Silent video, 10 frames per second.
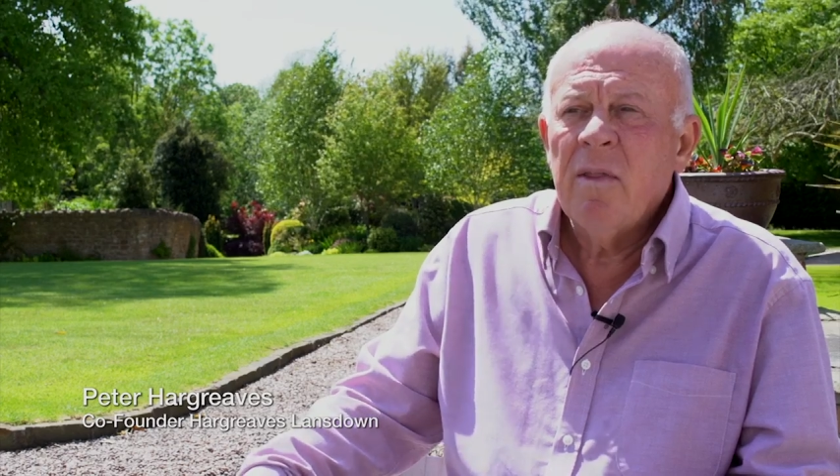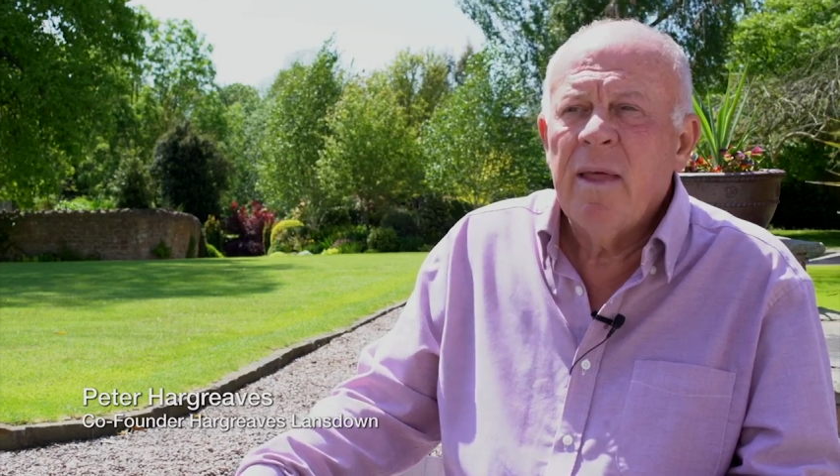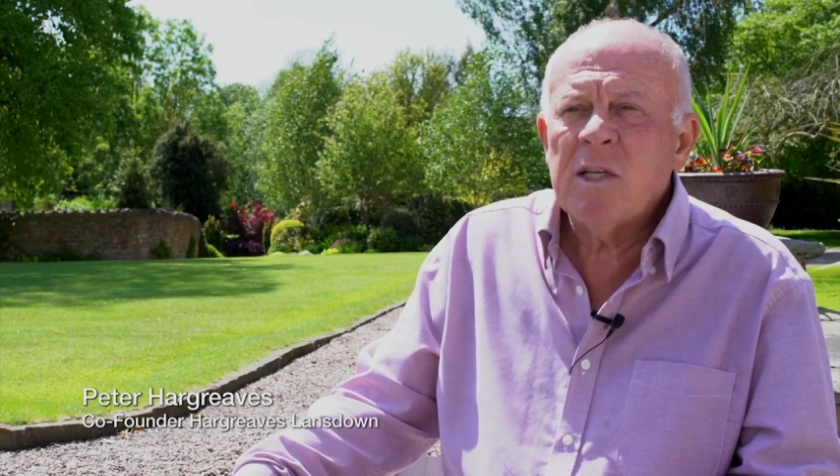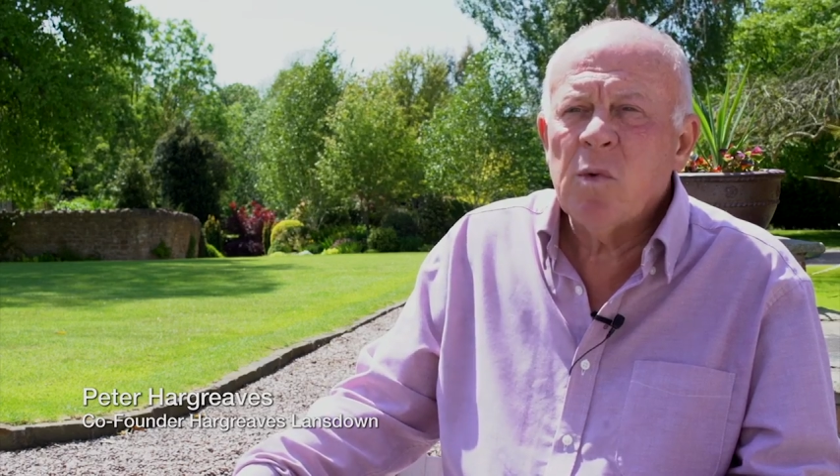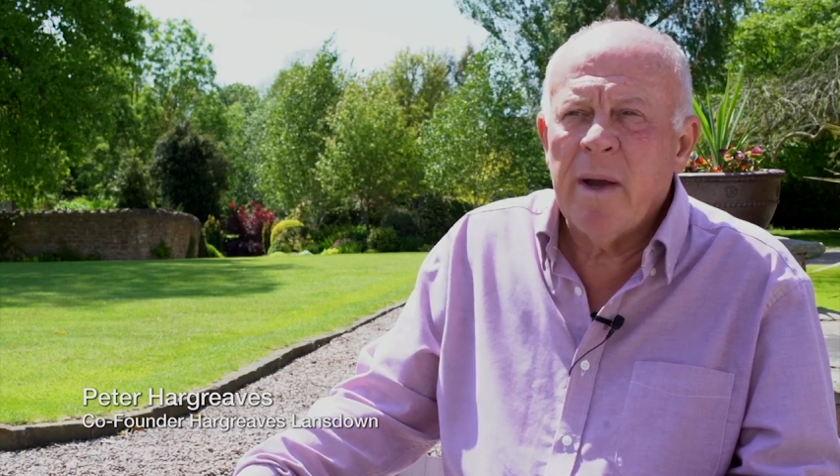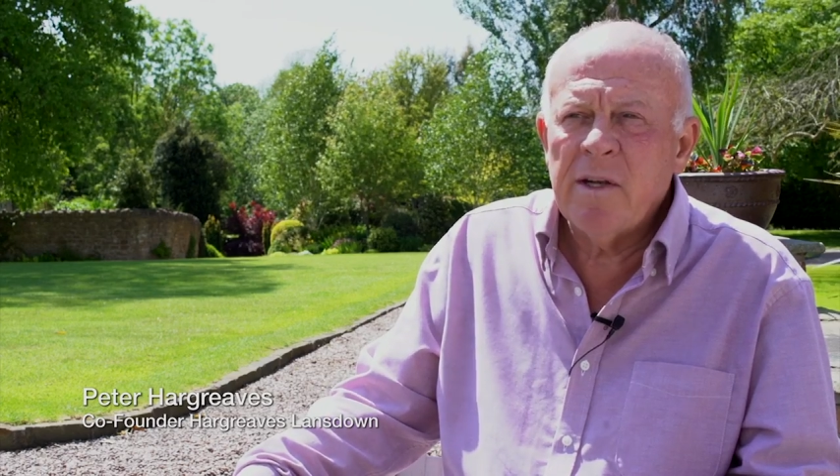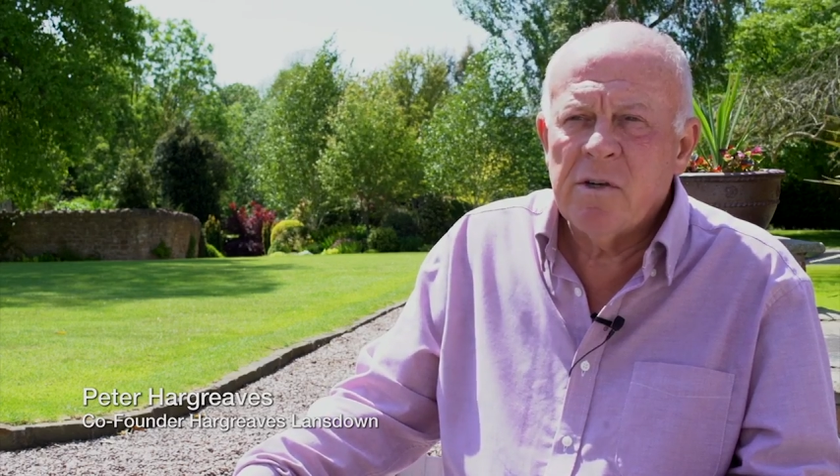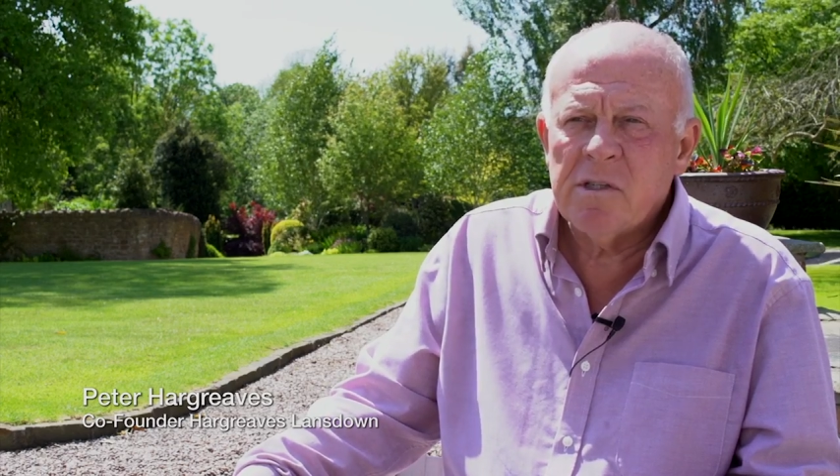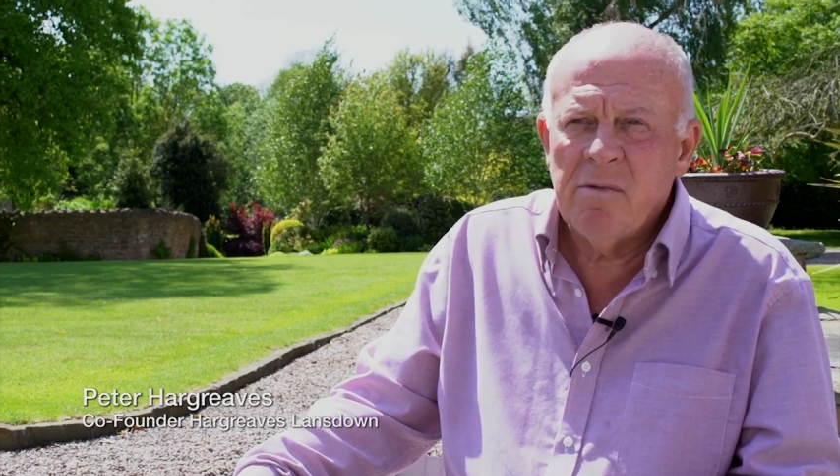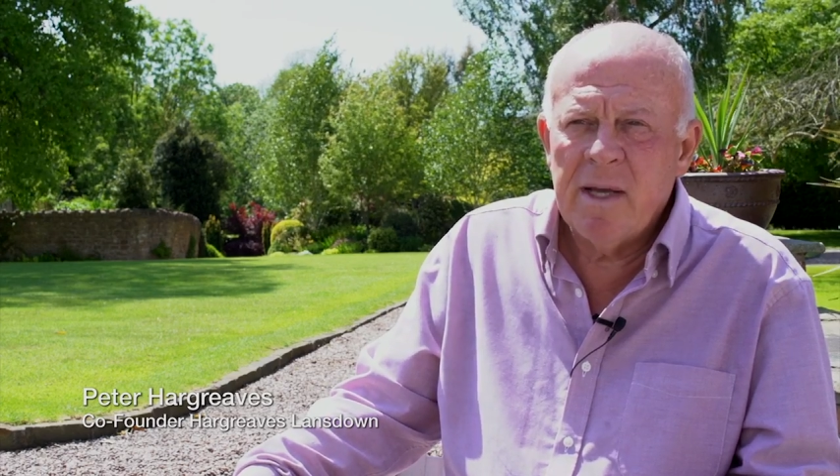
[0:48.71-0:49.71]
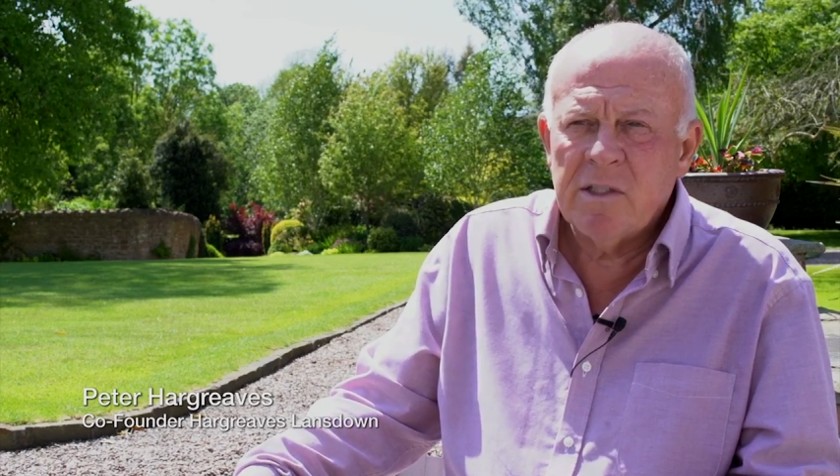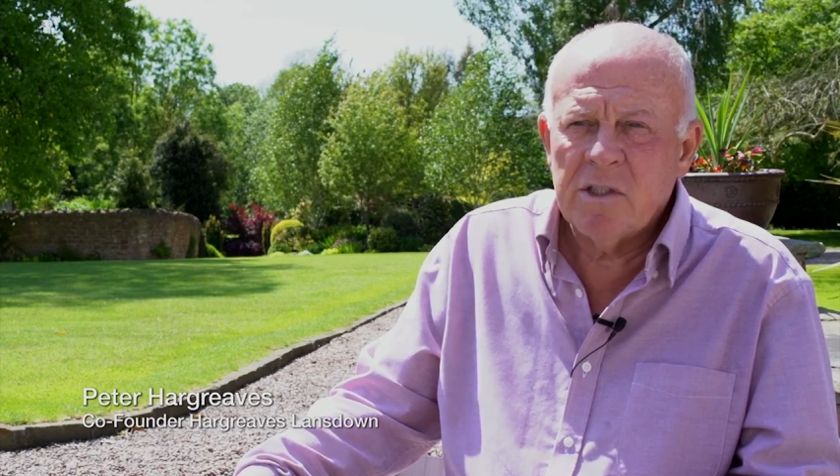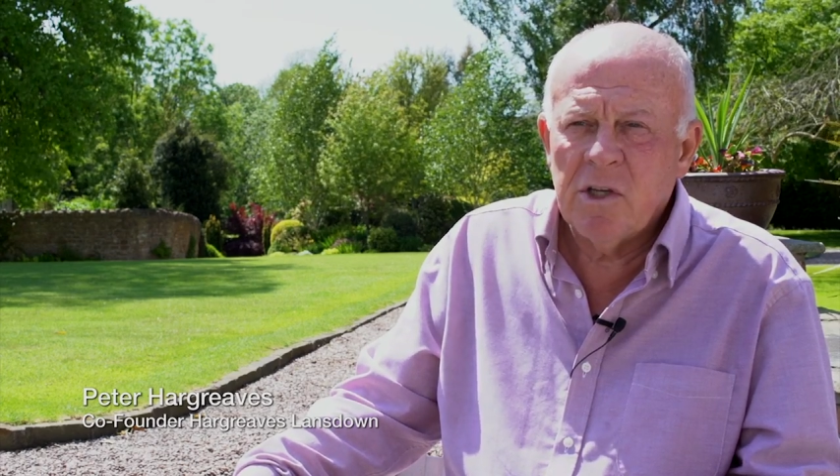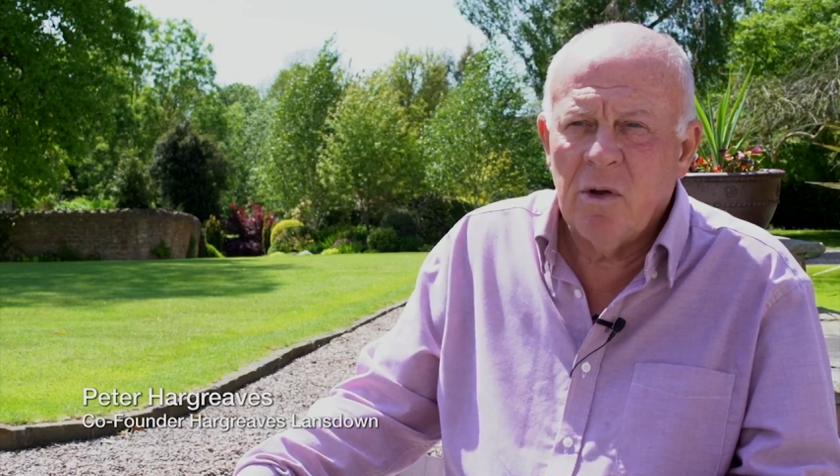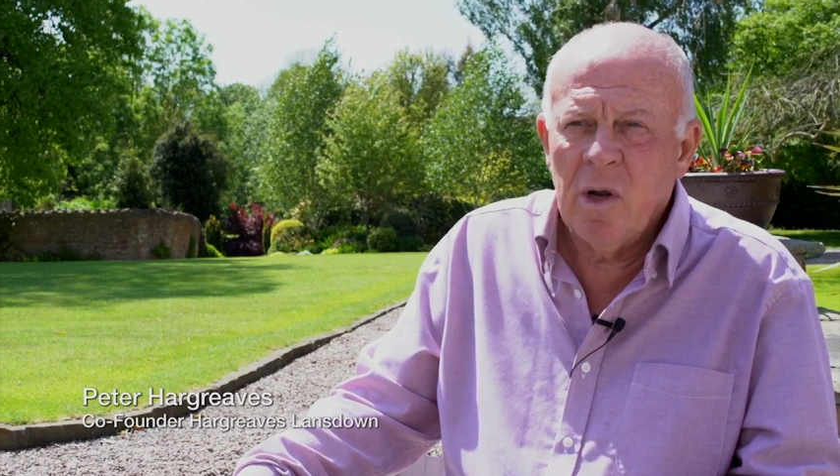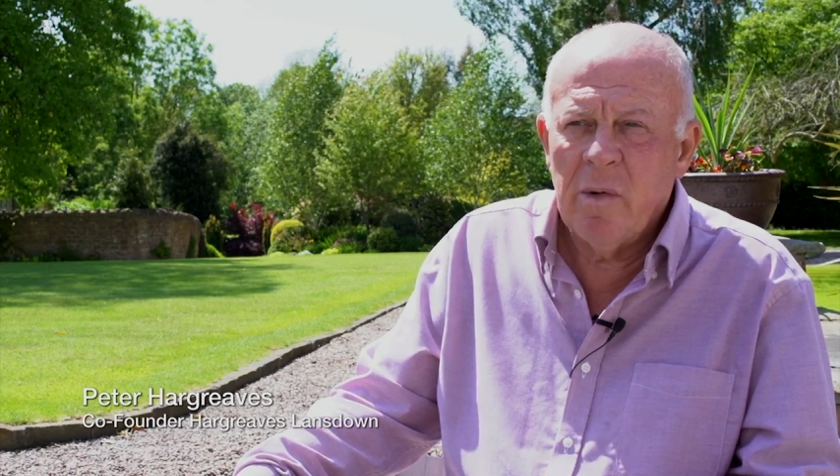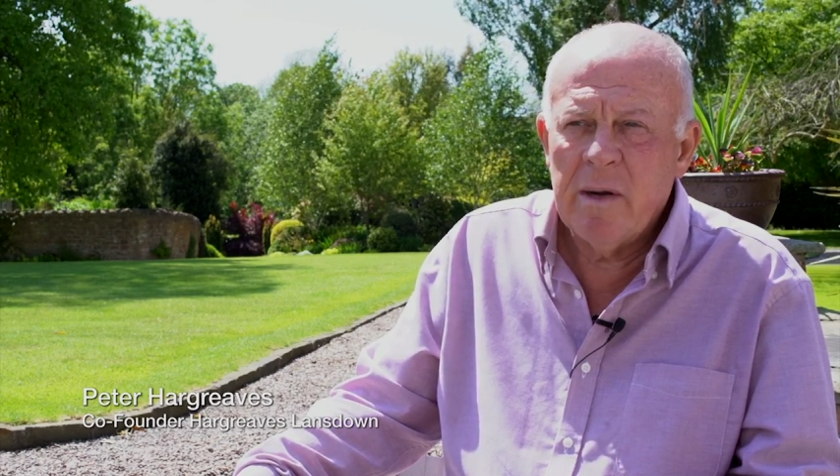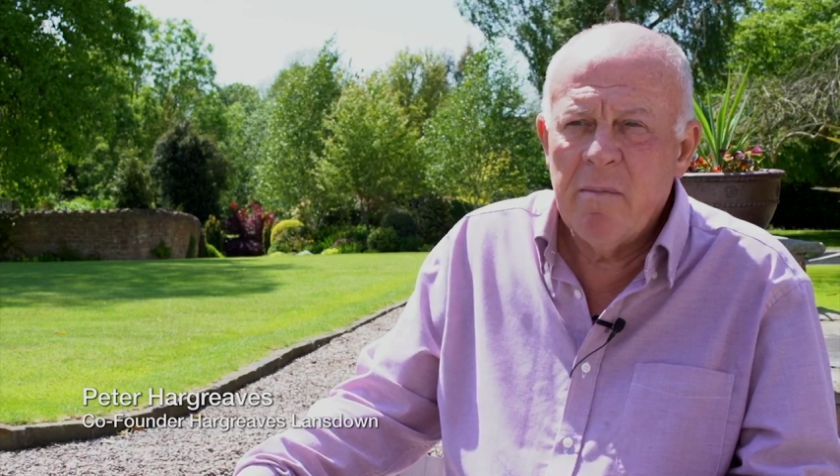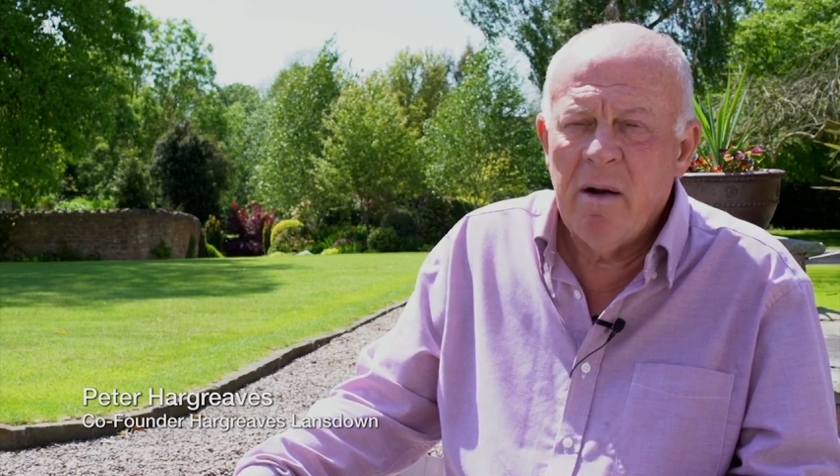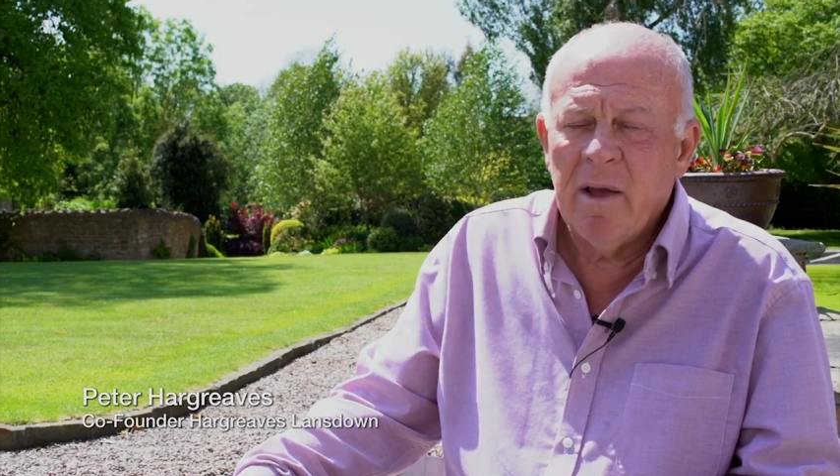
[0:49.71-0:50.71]
That's why interest rates are so low in
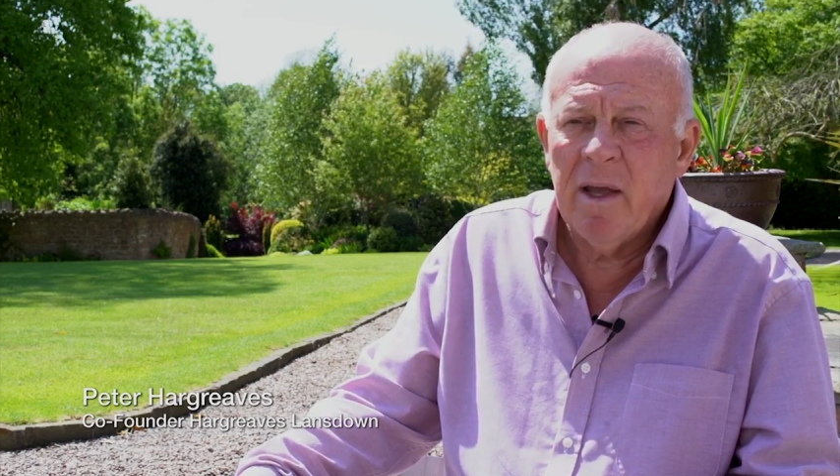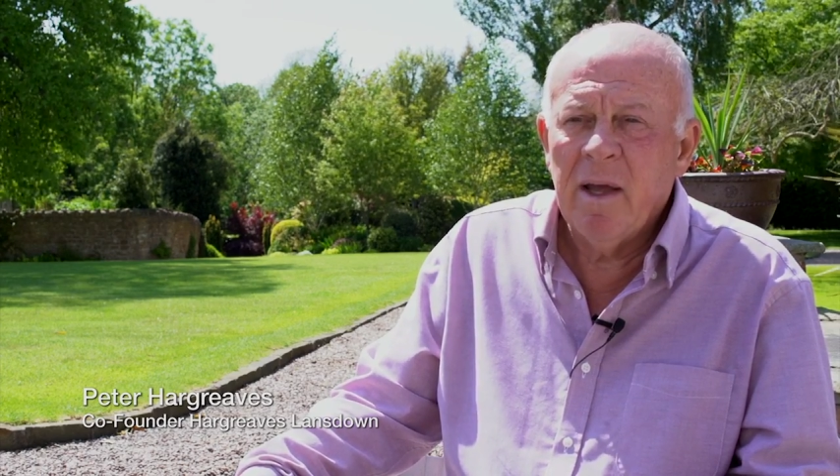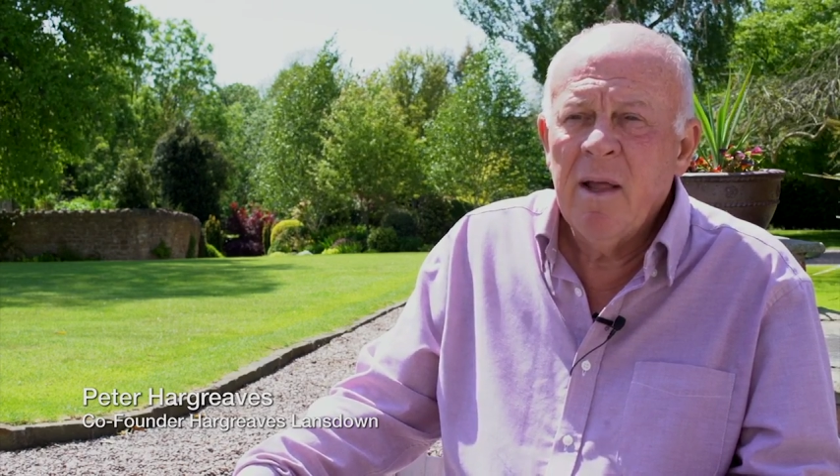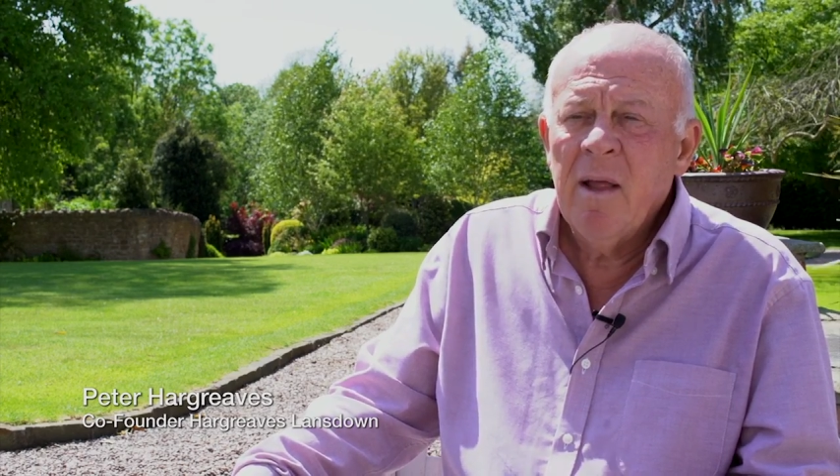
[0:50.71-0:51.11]
America.